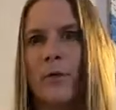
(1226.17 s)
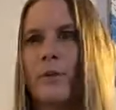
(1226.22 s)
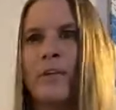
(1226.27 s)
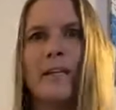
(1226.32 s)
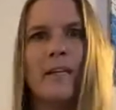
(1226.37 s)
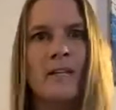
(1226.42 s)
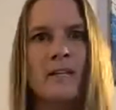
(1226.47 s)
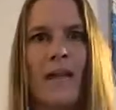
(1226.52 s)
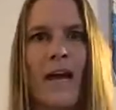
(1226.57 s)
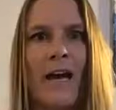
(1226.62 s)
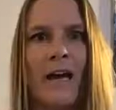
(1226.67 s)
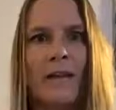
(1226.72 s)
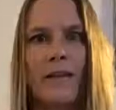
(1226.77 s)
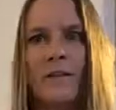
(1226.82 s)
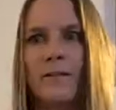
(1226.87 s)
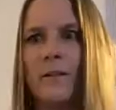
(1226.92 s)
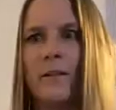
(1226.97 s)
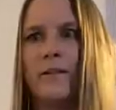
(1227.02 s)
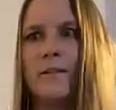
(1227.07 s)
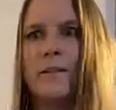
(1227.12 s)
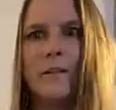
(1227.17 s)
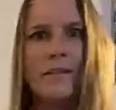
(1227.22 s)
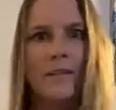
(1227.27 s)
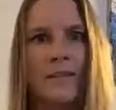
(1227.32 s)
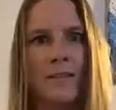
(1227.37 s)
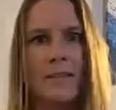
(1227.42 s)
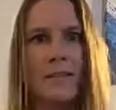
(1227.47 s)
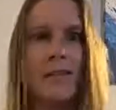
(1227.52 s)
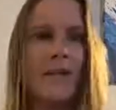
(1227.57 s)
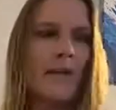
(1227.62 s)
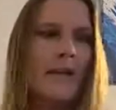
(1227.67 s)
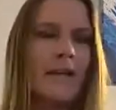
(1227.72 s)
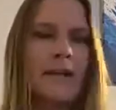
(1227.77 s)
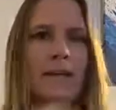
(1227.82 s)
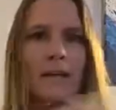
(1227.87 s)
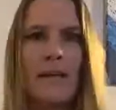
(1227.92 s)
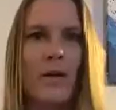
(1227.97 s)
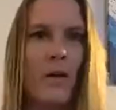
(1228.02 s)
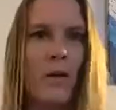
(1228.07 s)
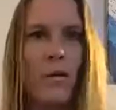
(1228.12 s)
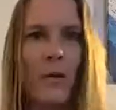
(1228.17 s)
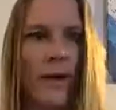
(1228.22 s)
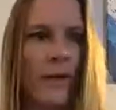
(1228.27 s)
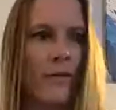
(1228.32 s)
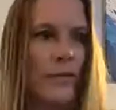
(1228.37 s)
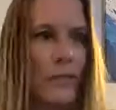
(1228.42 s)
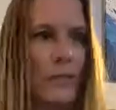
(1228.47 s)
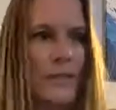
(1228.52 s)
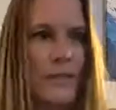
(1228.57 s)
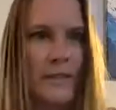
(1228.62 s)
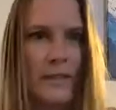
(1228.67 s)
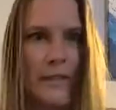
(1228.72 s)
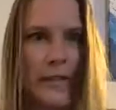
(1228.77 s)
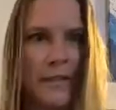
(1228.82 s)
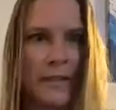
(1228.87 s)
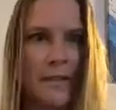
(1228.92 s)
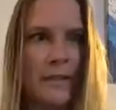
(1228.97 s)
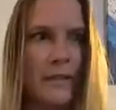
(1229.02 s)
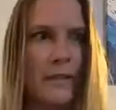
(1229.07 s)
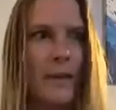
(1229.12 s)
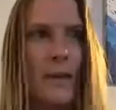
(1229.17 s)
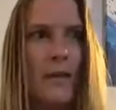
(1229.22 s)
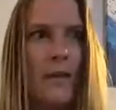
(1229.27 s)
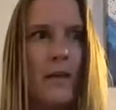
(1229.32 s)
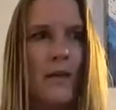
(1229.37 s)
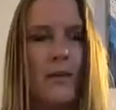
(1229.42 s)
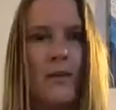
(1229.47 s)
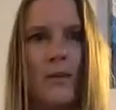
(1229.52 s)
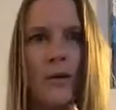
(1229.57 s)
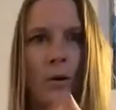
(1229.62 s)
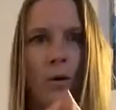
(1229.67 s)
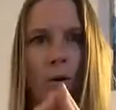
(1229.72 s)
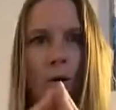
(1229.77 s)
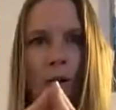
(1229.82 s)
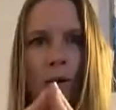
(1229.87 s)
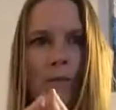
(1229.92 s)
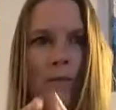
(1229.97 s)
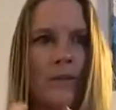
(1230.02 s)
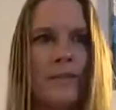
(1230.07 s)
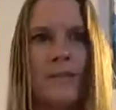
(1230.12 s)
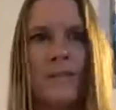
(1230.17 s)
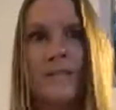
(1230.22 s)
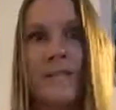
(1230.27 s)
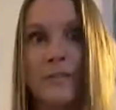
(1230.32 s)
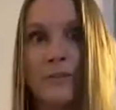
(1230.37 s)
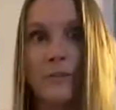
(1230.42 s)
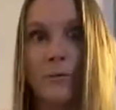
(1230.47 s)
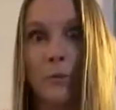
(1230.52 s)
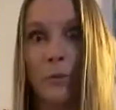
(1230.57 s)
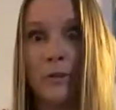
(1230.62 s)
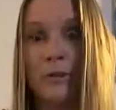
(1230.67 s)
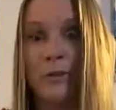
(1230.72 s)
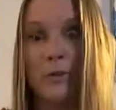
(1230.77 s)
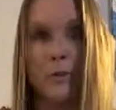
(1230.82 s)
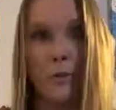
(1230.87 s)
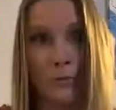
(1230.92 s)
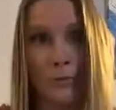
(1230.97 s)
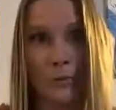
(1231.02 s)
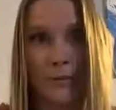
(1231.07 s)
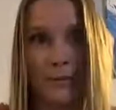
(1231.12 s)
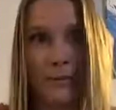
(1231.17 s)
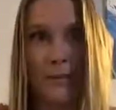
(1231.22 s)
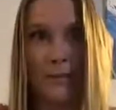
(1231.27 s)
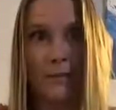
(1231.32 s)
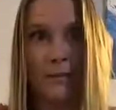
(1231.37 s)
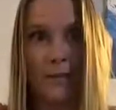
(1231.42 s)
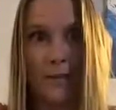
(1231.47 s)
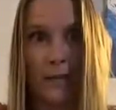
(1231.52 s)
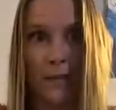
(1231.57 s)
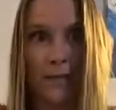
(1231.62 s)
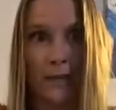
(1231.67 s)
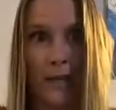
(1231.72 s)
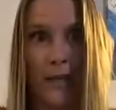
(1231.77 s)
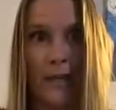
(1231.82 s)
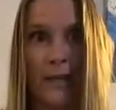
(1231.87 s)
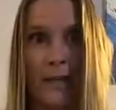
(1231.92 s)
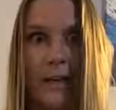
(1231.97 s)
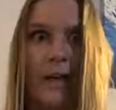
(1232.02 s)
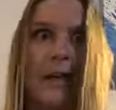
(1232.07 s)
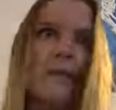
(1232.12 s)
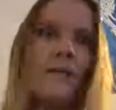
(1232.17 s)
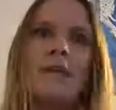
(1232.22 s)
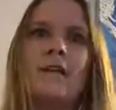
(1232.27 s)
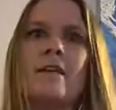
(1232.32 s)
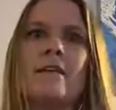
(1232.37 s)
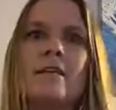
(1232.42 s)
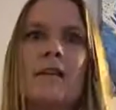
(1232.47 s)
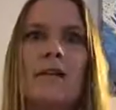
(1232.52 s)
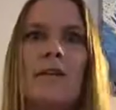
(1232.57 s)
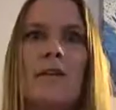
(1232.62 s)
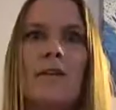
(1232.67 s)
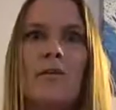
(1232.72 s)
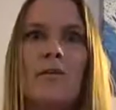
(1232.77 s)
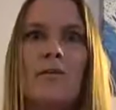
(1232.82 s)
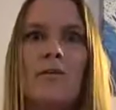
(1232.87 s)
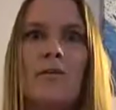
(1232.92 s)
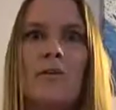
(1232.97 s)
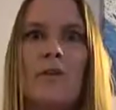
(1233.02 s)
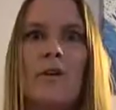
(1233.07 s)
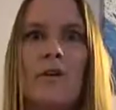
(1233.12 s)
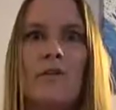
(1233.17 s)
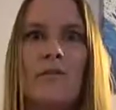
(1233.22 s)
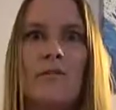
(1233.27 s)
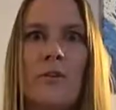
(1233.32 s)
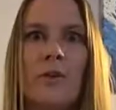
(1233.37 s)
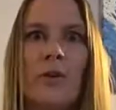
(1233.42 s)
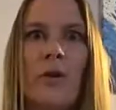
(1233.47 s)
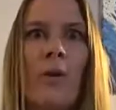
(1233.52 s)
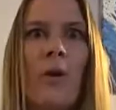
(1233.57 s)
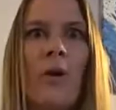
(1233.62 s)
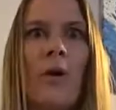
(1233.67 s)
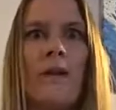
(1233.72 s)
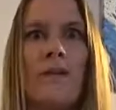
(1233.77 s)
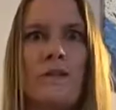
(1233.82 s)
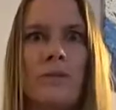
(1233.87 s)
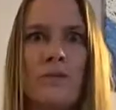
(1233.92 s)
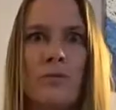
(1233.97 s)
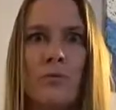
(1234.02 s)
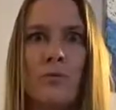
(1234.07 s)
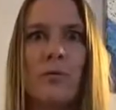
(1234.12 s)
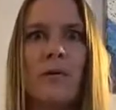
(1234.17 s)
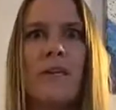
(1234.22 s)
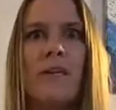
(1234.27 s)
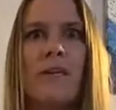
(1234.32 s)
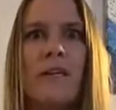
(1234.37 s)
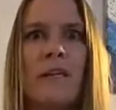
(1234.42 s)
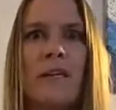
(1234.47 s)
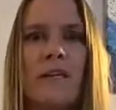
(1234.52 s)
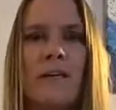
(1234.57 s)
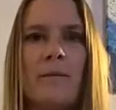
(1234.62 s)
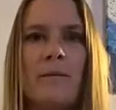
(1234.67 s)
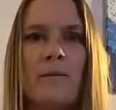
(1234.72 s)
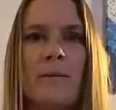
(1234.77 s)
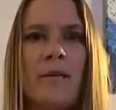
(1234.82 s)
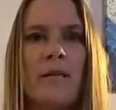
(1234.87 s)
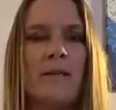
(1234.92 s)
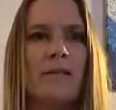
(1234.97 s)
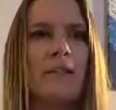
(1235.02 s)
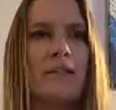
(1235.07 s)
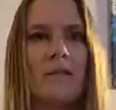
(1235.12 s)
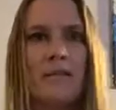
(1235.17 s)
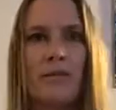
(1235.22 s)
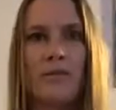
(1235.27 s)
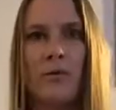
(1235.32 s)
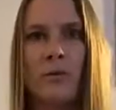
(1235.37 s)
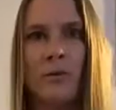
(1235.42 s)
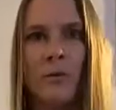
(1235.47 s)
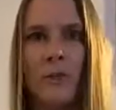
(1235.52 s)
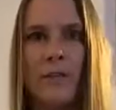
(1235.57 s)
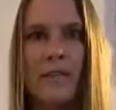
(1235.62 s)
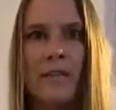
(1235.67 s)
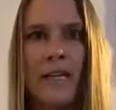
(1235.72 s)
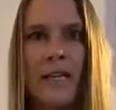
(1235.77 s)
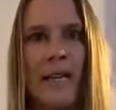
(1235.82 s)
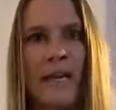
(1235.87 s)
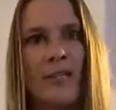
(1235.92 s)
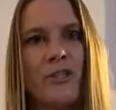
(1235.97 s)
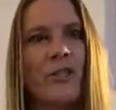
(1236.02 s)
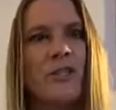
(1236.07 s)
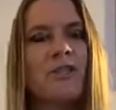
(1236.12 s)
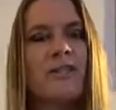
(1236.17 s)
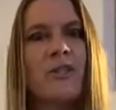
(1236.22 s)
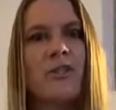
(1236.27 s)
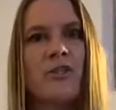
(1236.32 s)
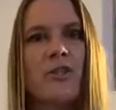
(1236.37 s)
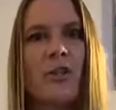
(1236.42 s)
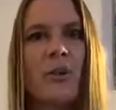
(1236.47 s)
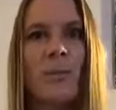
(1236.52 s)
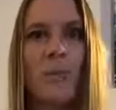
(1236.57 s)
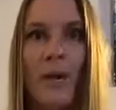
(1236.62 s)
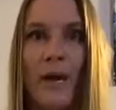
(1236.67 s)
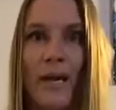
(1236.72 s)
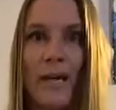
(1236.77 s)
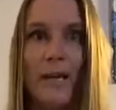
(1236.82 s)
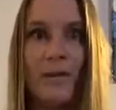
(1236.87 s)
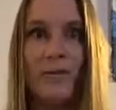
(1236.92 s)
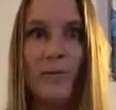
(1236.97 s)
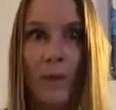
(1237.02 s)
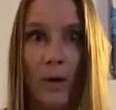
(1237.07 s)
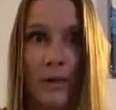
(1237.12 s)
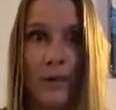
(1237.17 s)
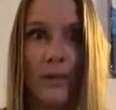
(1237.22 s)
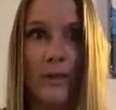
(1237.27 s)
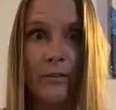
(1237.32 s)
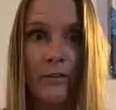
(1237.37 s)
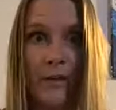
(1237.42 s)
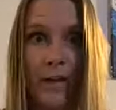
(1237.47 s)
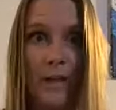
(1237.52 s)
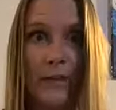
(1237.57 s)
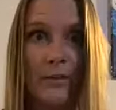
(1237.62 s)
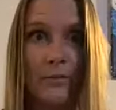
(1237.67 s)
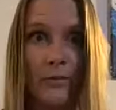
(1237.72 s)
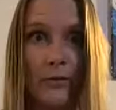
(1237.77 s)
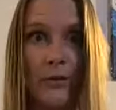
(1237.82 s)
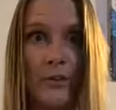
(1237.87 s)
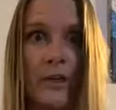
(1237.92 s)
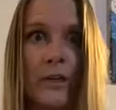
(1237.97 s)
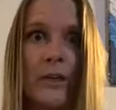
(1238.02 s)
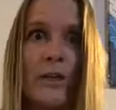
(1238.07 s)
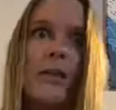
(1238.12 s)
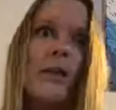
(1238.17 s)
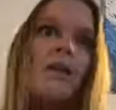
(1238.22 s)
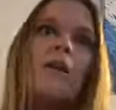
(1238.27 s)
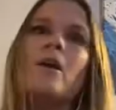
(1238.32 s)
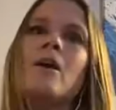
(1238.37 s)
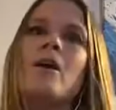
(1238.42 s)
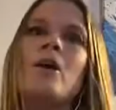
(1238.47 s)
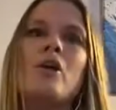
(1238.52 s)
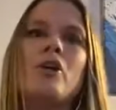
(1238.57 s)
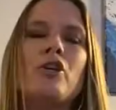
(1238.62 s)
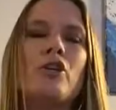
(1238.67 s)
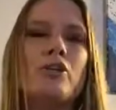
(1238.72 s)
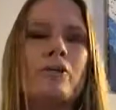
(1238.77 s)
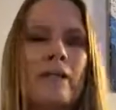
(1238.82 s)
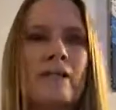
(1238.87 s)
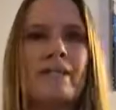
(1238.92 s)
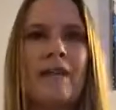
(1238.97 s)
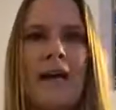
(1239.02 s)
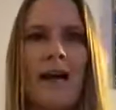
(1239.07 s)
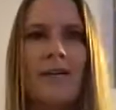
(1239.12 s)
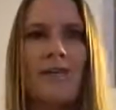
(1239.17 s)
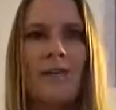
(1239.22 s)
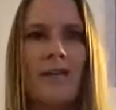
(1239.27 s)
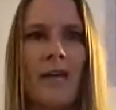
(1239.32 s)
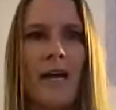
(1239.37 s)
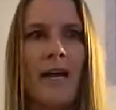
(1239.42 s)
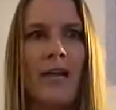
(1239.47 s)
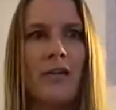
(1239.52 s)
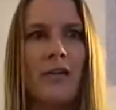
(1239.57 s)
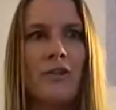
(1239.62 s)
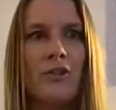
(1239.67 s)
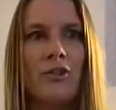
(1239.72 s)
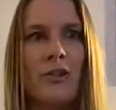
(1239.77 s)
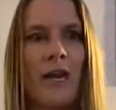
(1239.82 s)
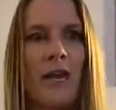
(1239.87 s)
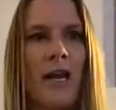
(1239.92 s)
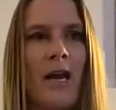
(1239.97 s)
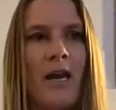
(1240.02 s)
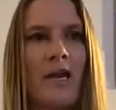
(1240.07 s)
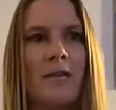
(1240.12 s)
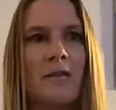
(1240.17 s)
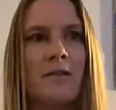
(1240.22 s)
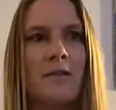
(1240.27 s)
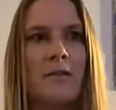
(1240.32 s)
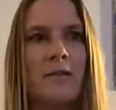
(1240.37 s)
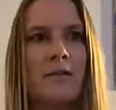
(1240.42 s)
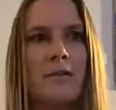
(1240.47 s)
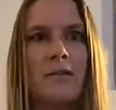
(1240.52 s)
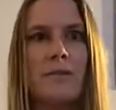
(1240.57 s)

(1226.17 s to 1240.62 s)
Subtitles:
getting that assistance. And like everyone says, a successful person knows when to delegate. I think that if you're going to really be a successful real estate agent in such a competitive market of California, you need to have an edge, and,